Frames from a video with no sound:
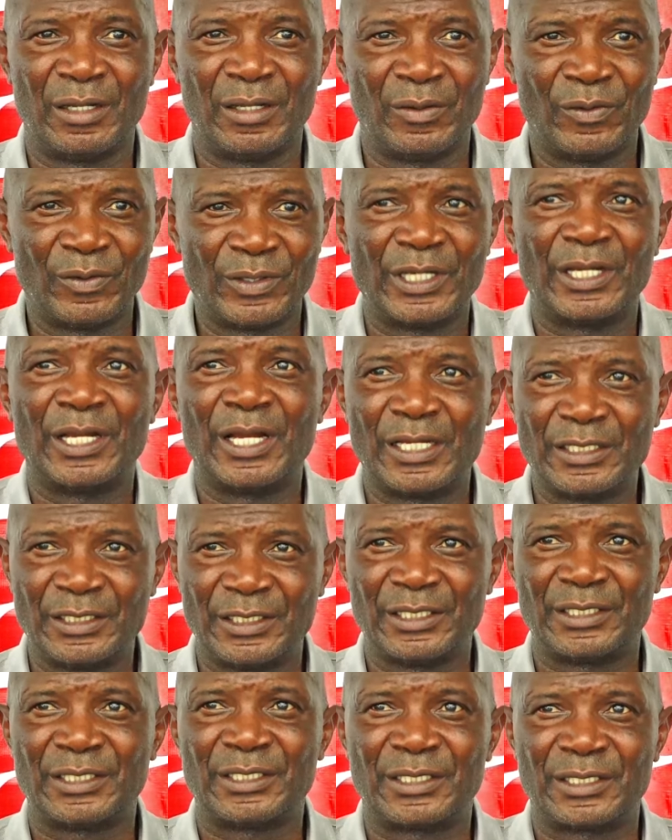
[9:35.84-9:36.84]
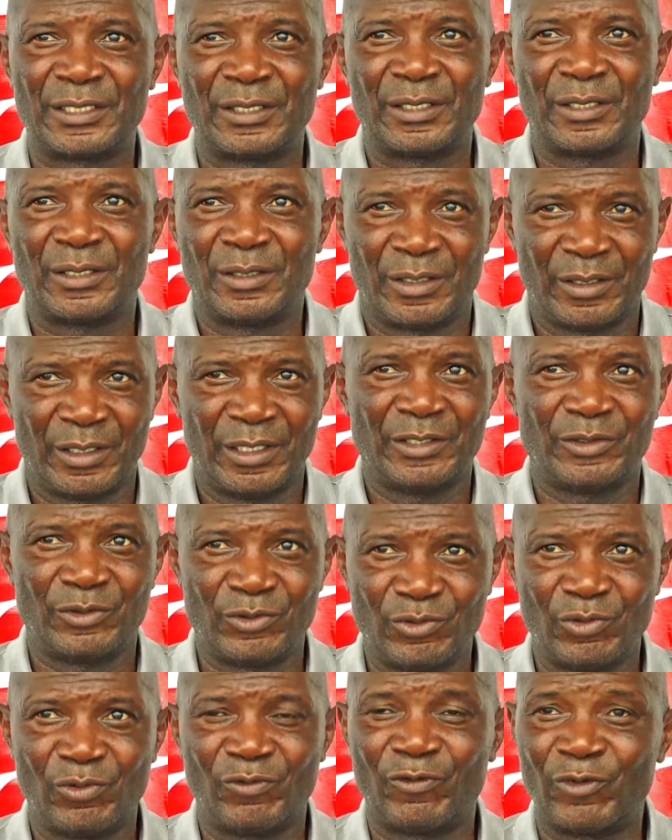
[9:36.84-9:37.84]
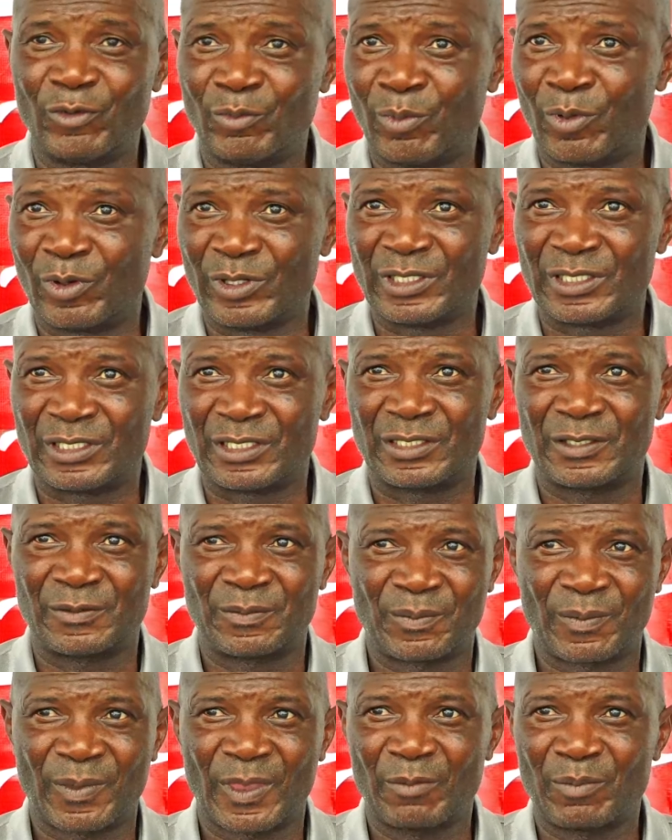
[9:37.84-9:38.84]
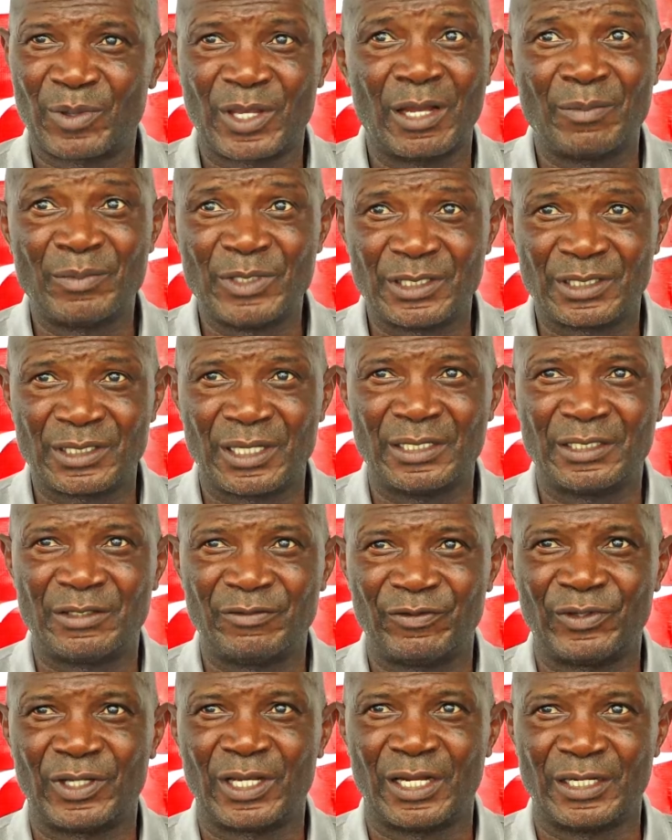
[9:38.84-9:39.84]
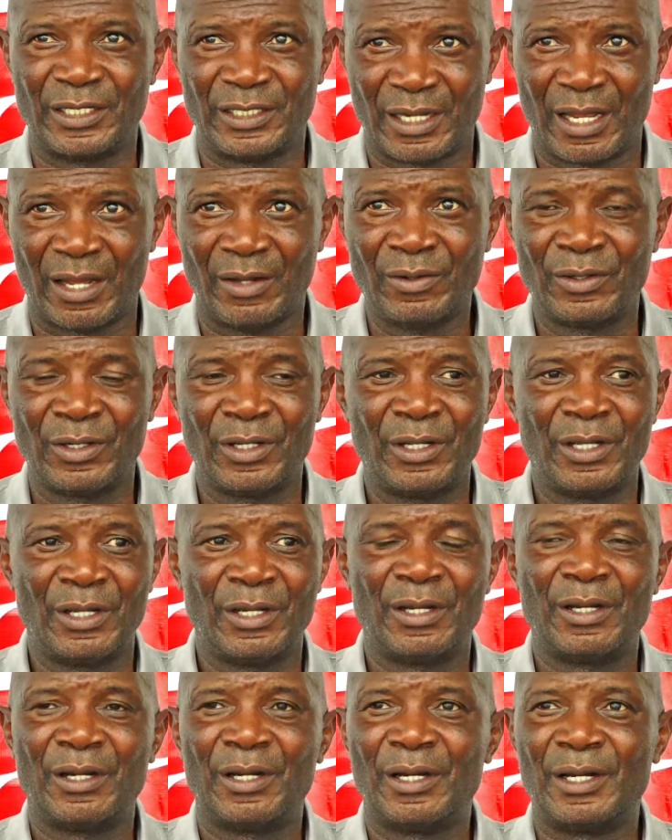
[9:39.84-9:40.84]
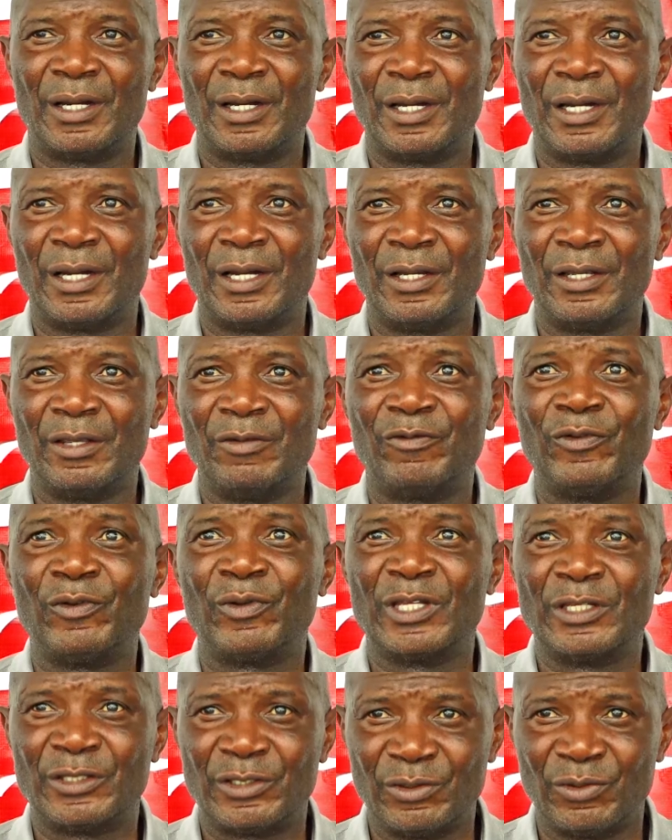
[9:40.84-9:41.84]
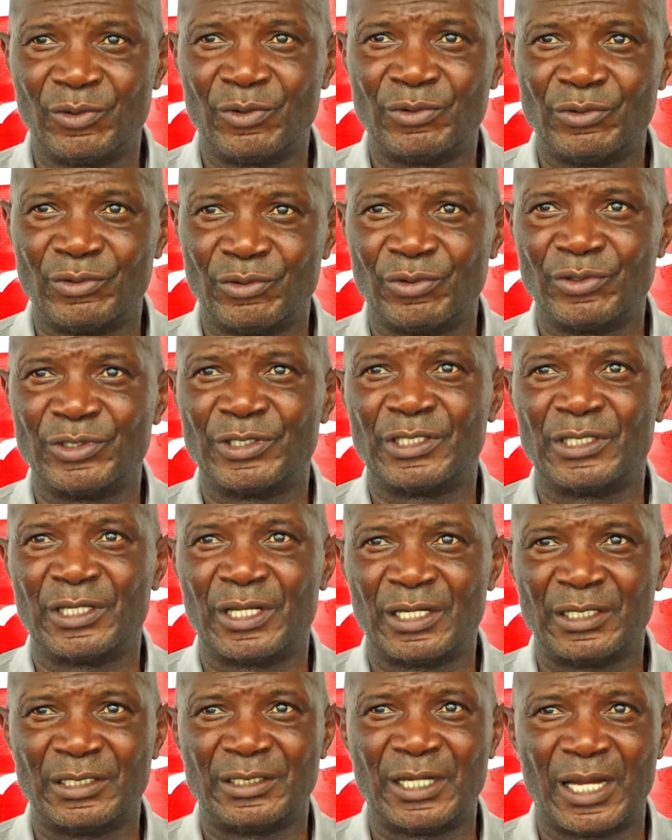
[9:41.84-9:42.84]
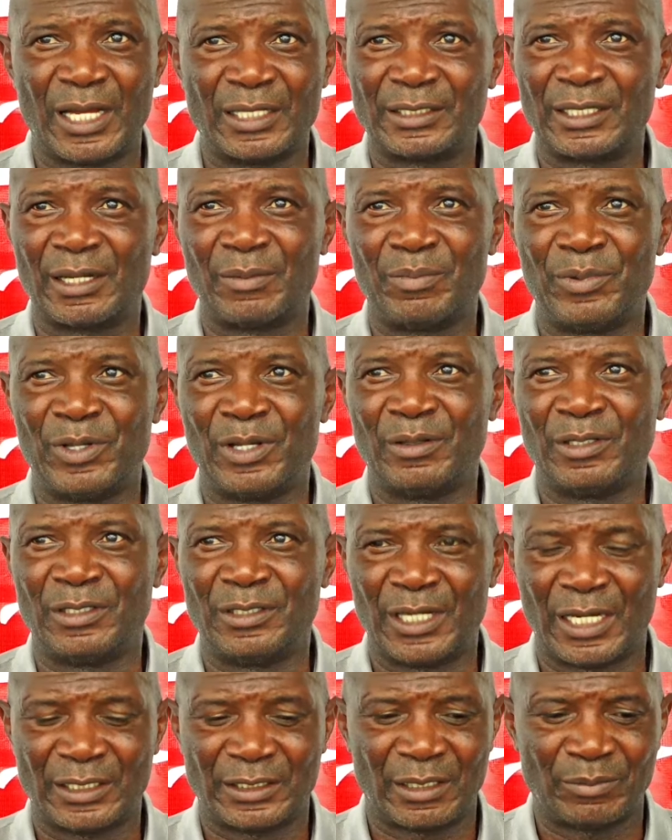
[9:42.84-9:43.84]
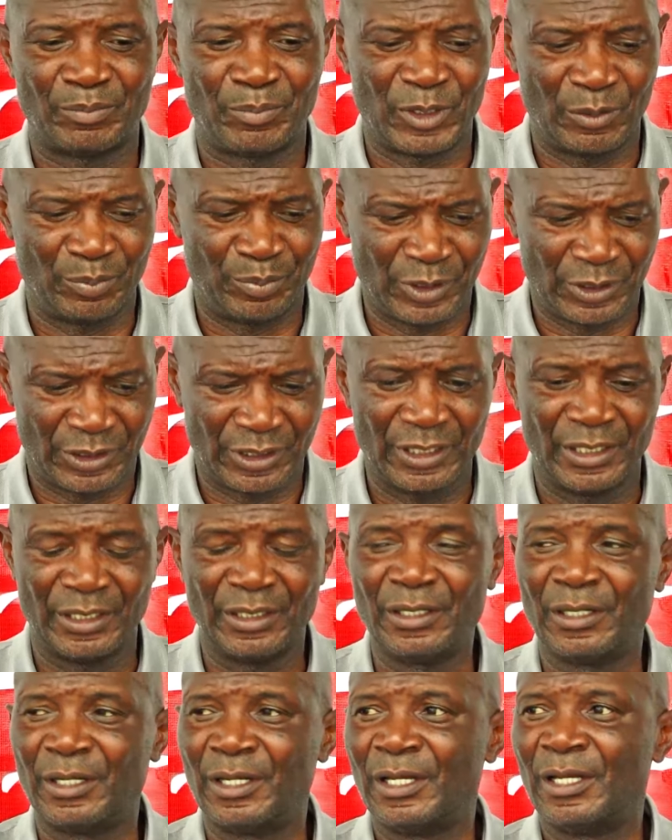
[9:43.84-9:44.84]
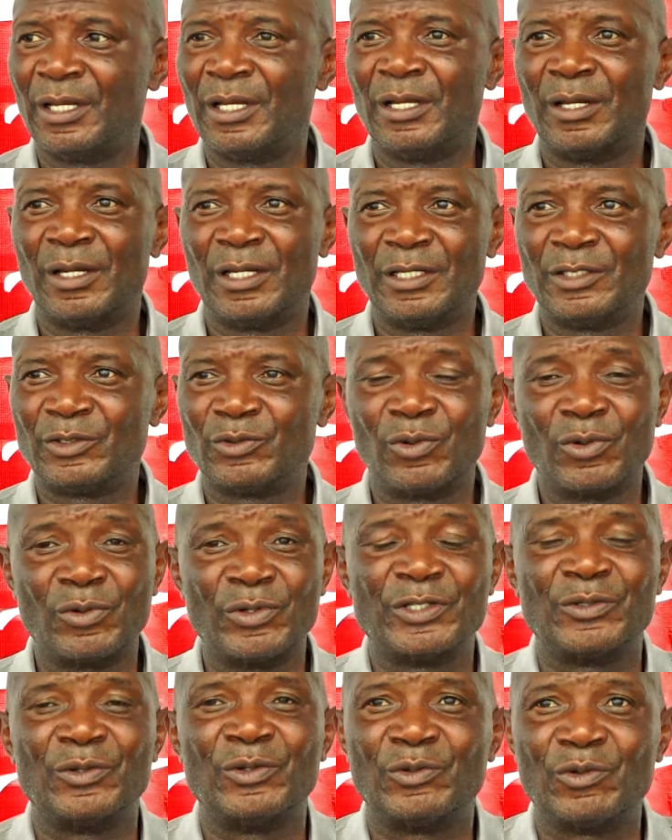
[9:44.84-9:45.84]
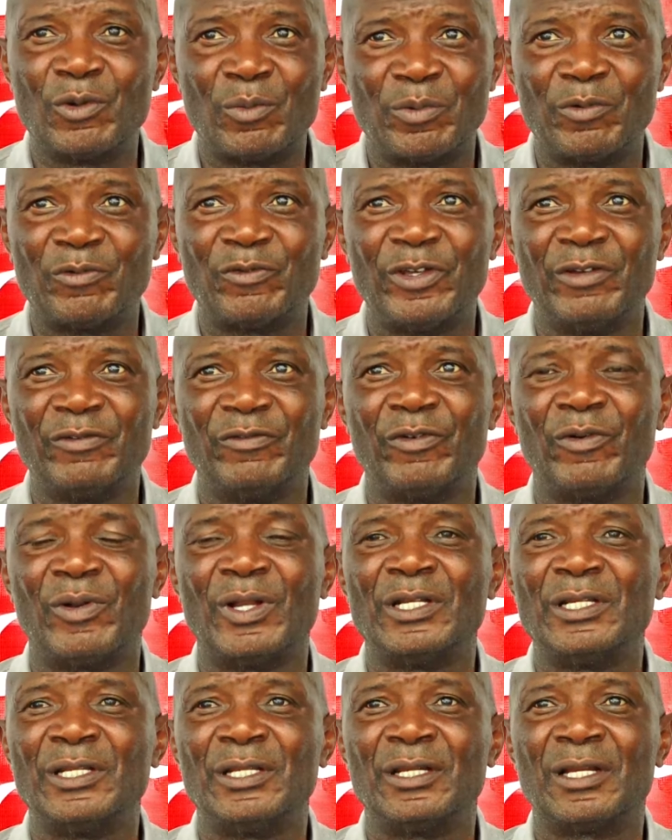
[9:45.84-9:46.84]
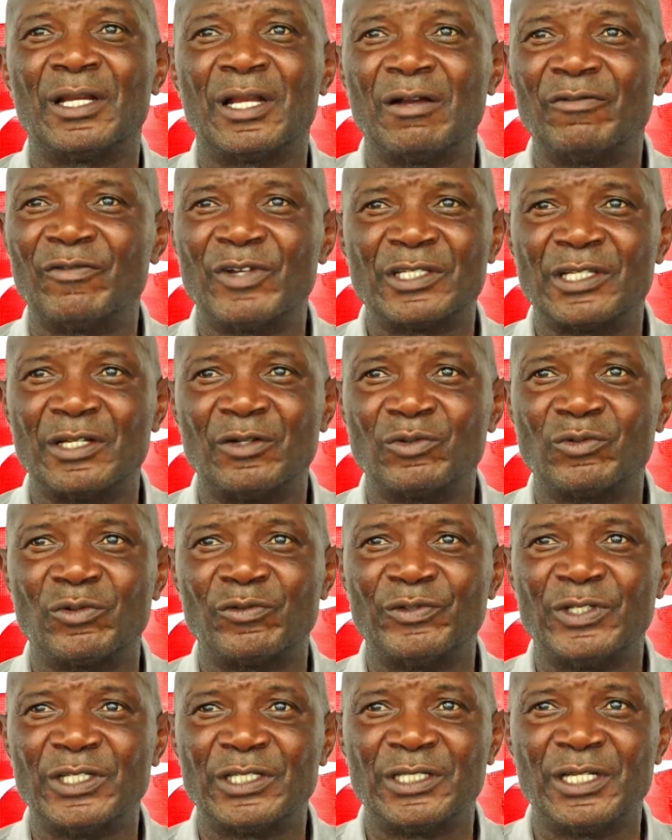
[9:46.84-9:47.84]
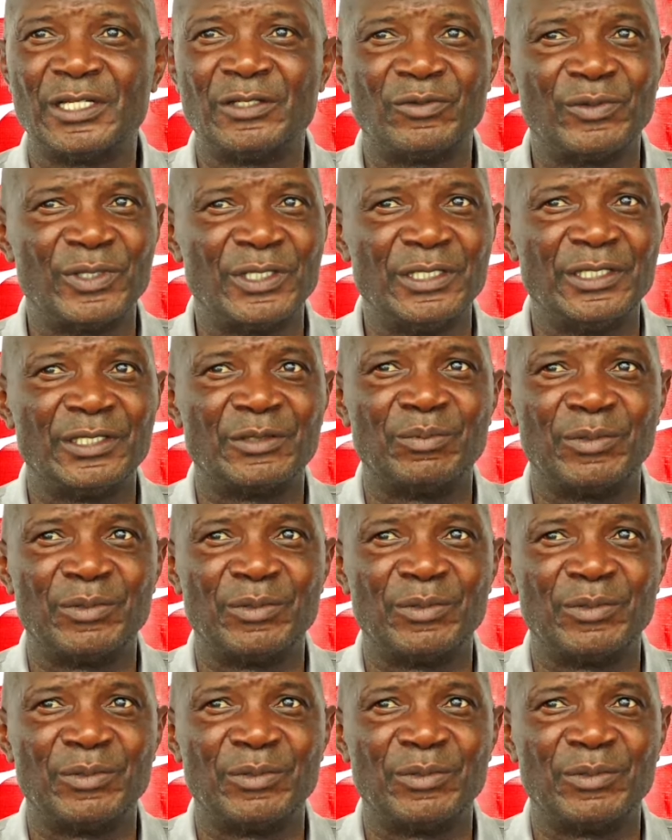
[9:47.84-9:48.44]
all the gadgets, as you know, football is becoming scientifically now. If you can see on those data thing, he's always on top of everyone, covers a lot of distance when he's